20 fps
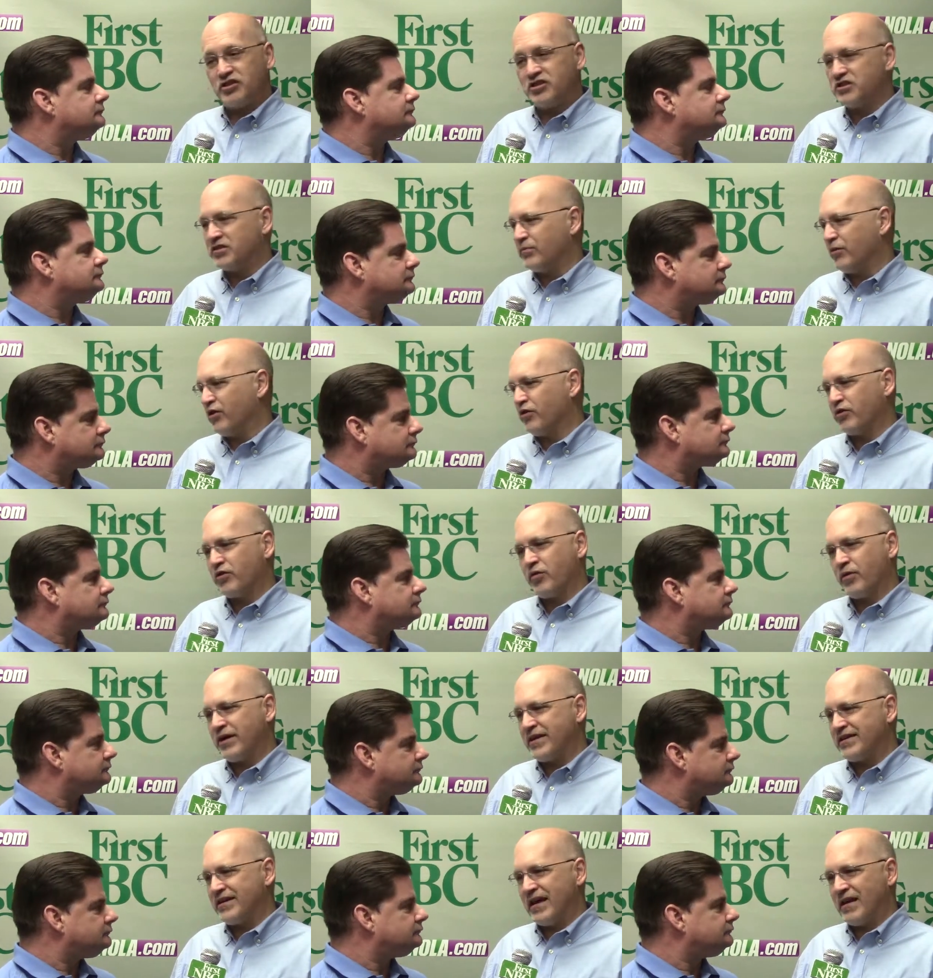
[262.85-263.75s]
Speaker 1: And some other
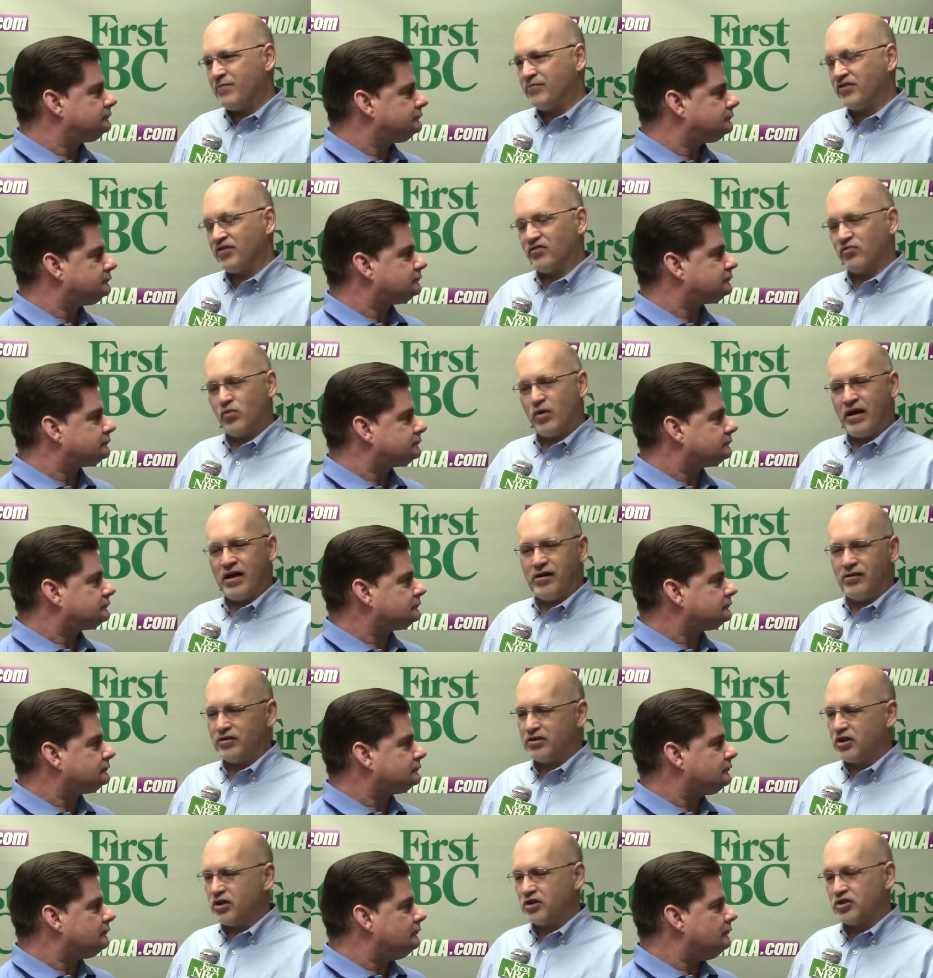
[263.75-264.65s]
great games as
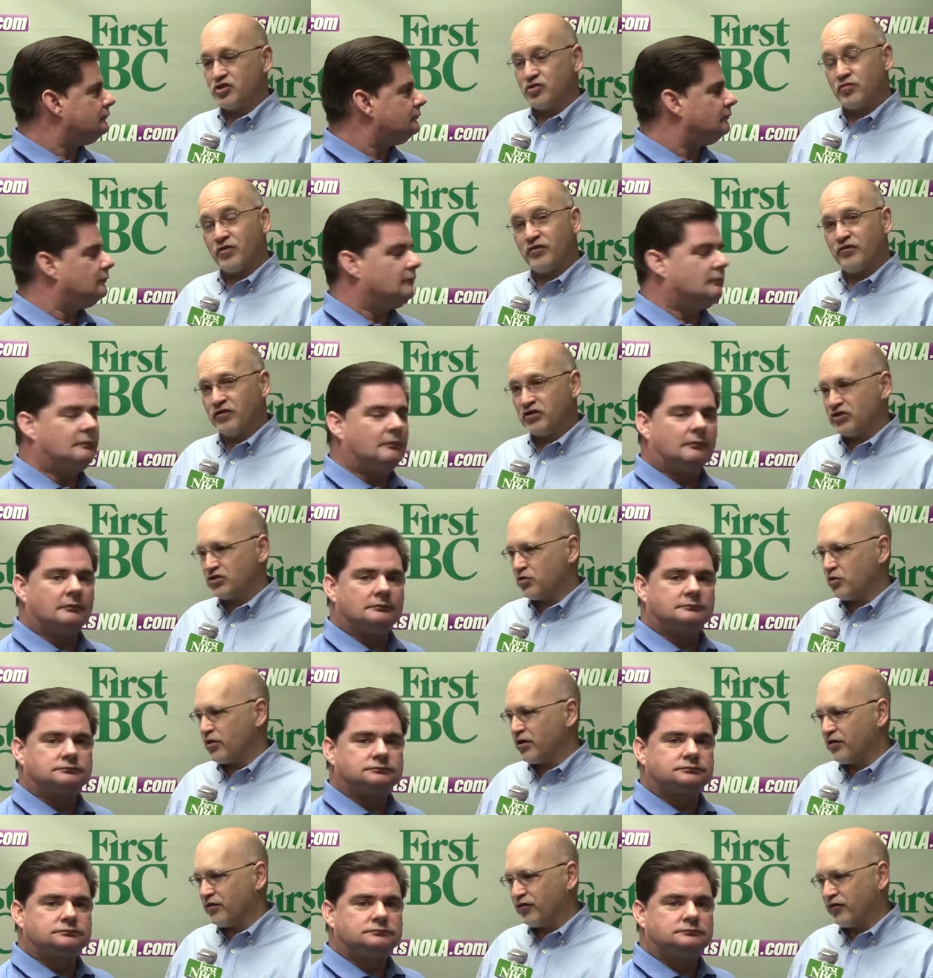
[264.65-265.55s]
well. A, a terrific
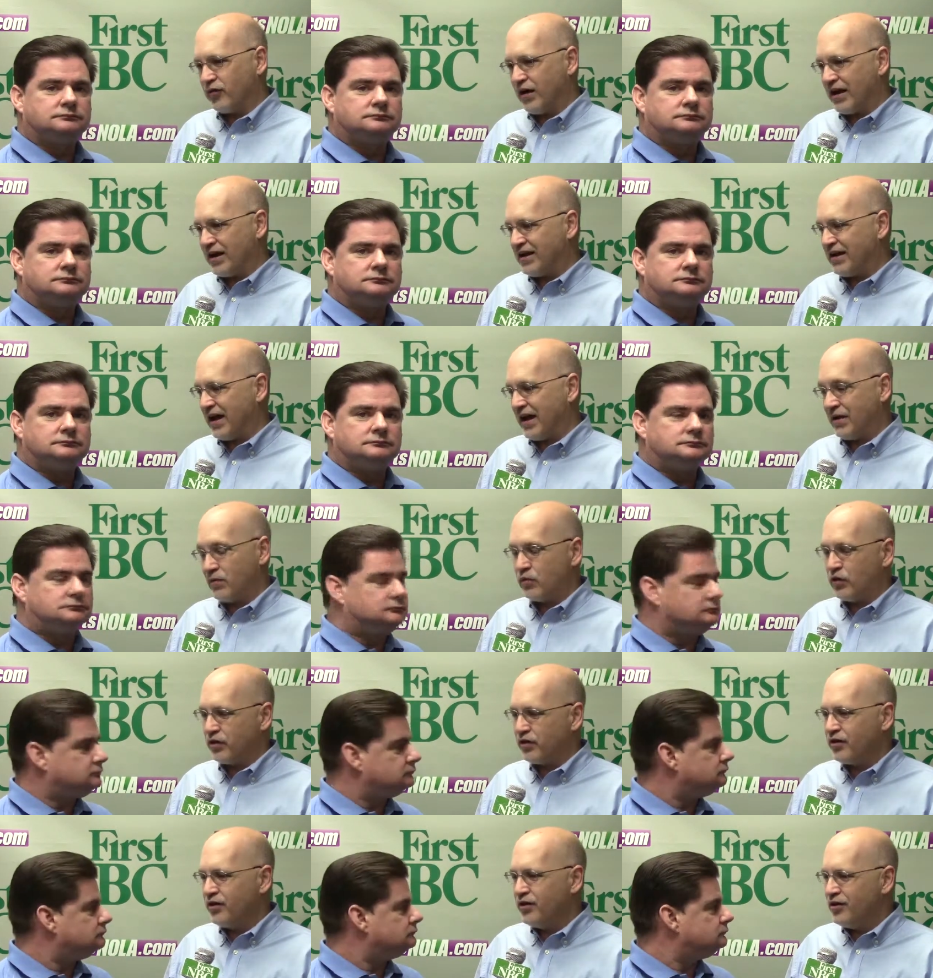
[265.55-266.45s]
story on Friday night
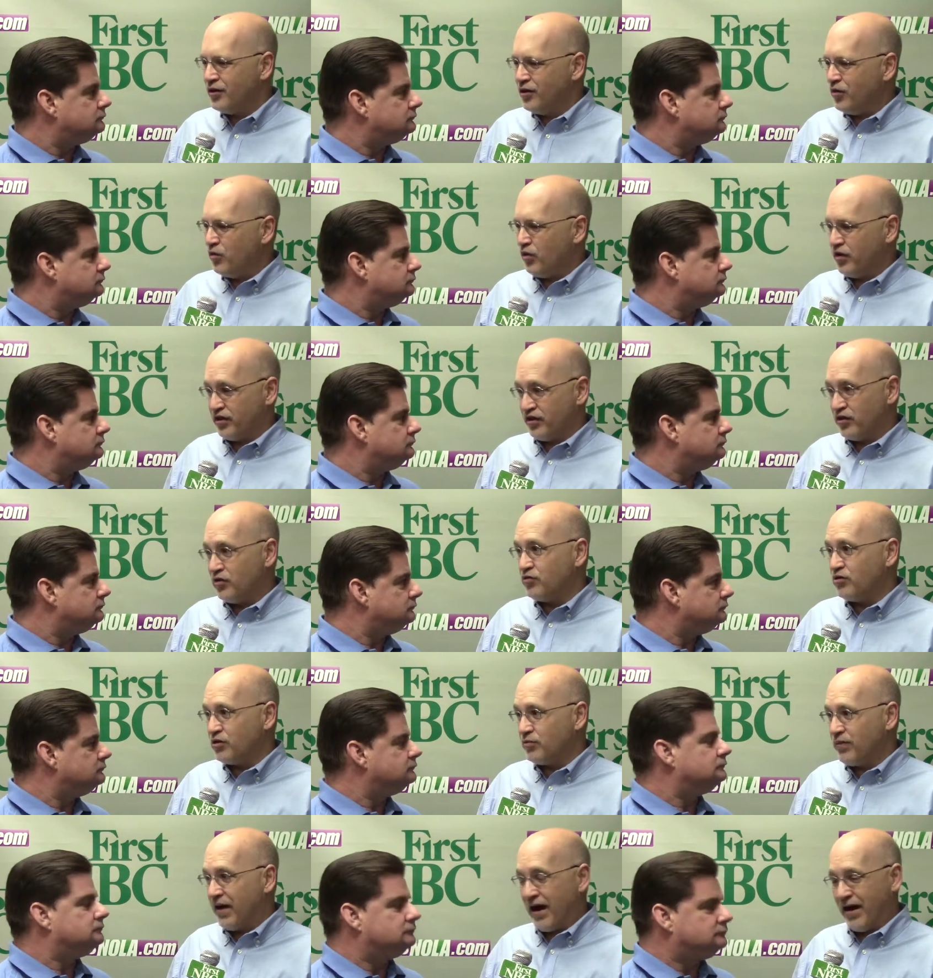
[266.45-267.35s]
with with
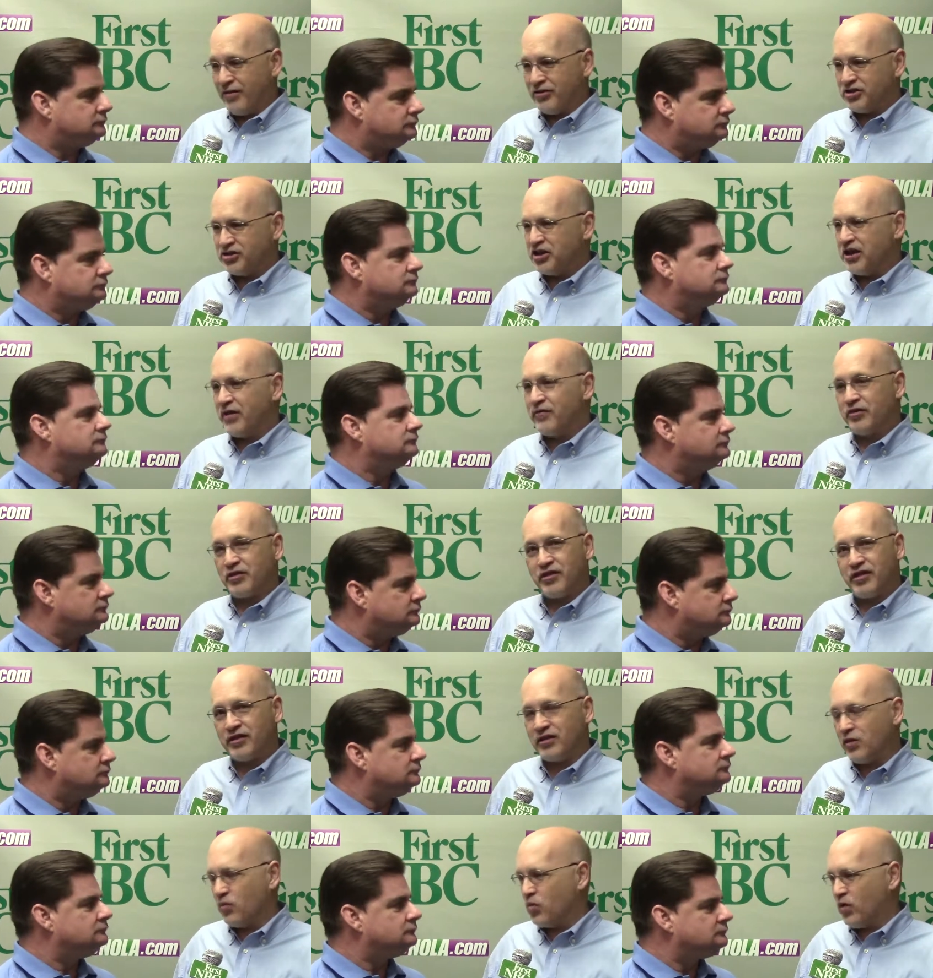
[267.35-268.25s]
Union Parish and
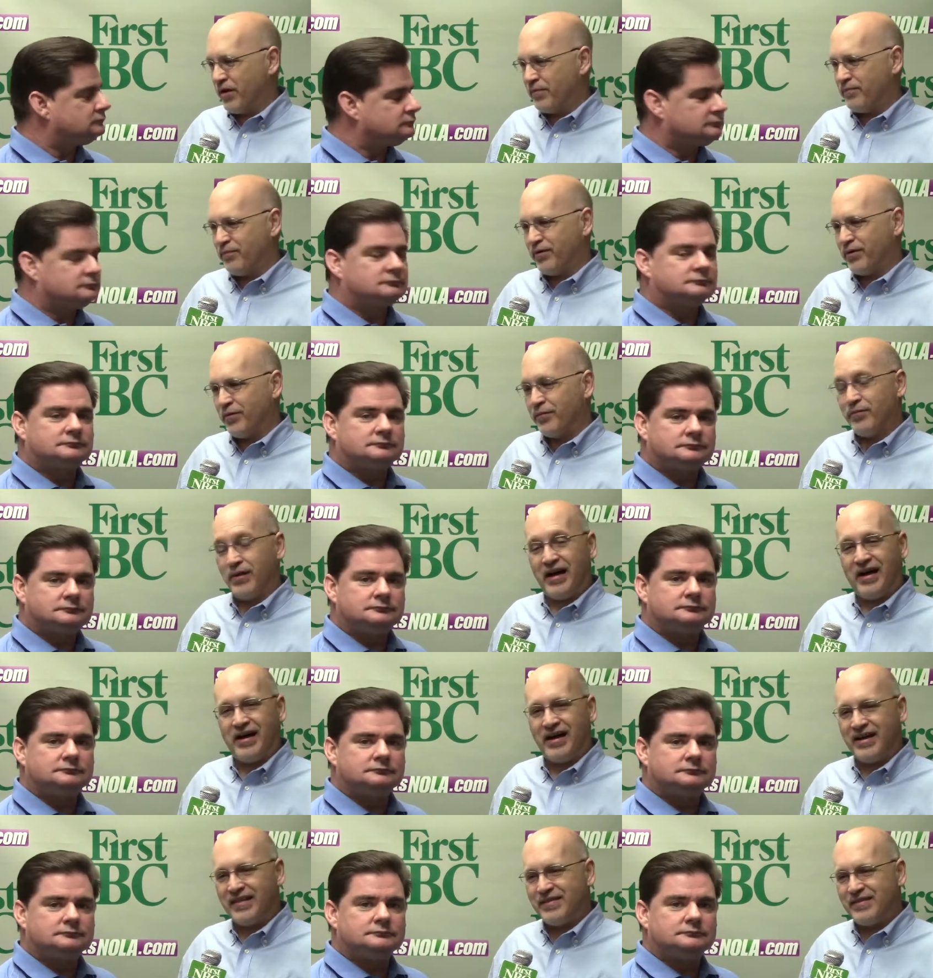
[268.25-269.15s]
everything that went b-
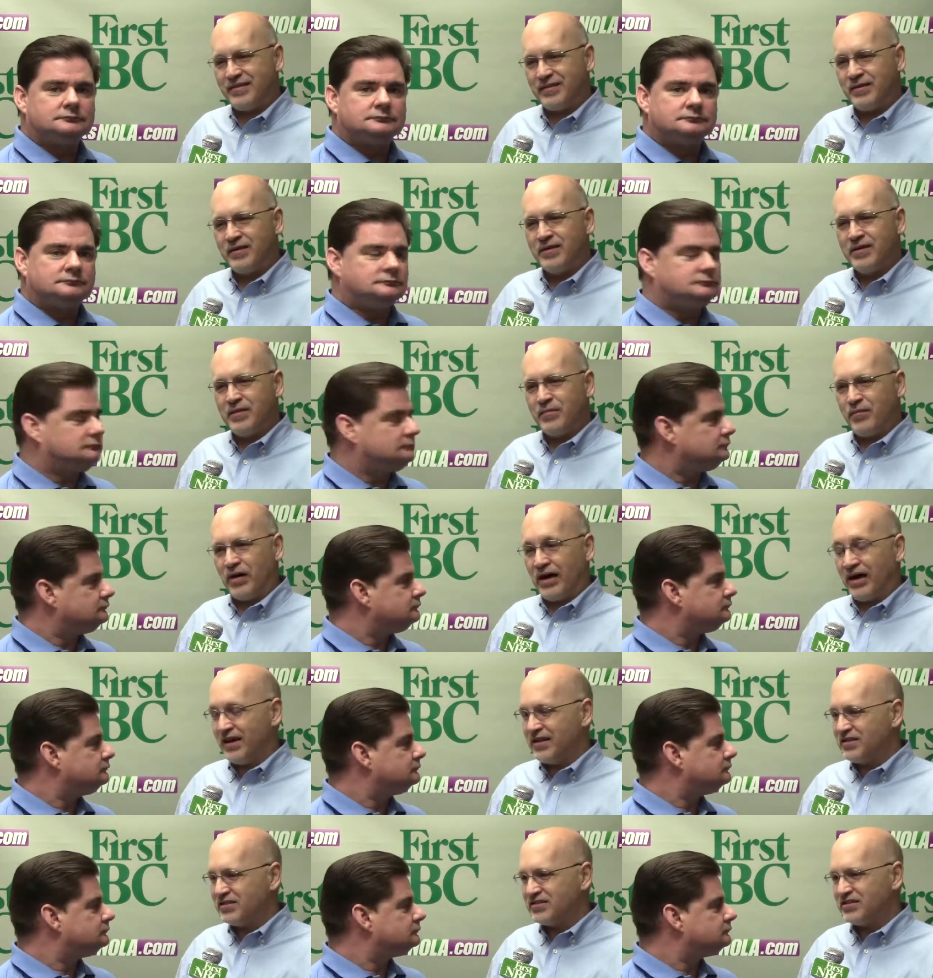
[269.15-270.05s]
behind the
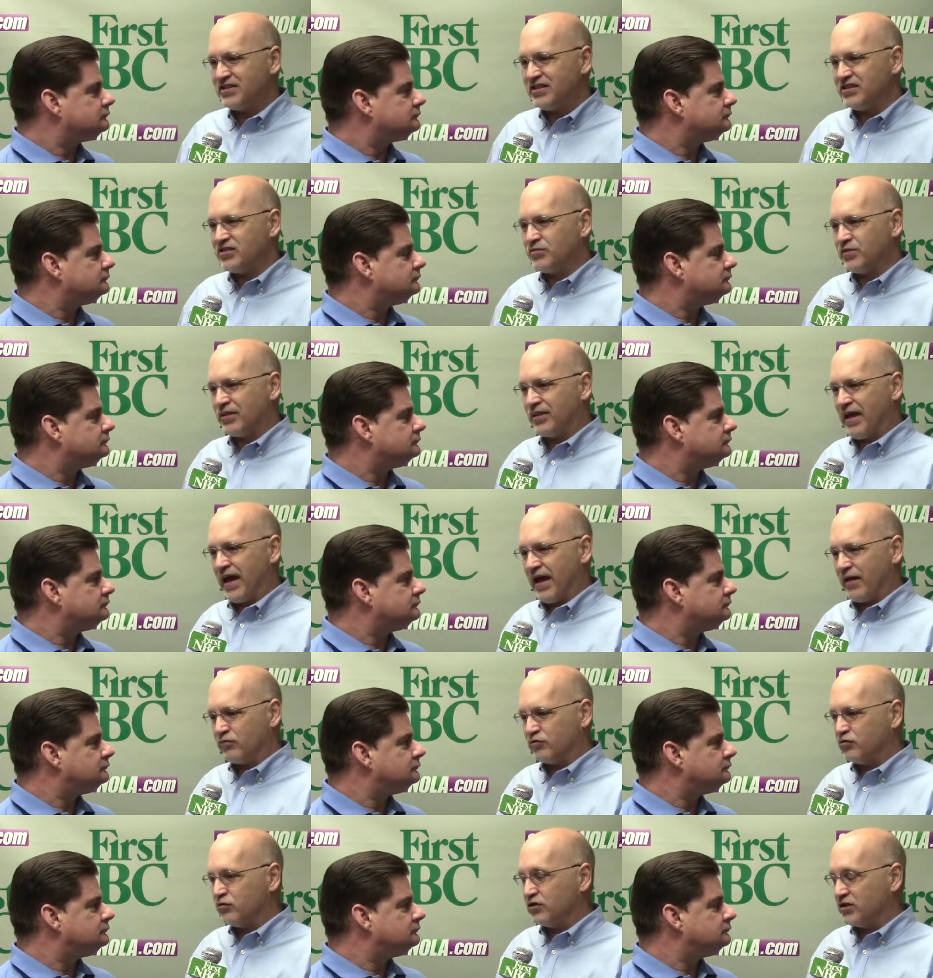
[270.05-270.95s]
behind the scenes with
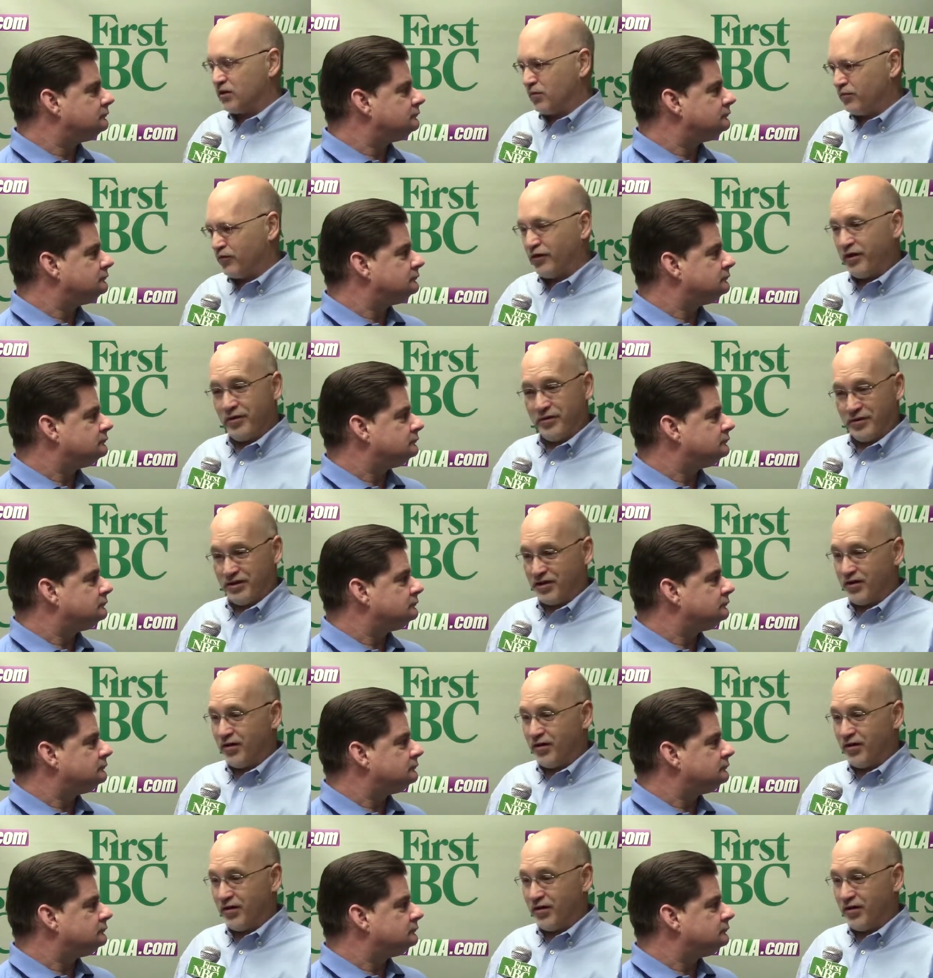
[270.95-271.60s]
that. Losing a player in the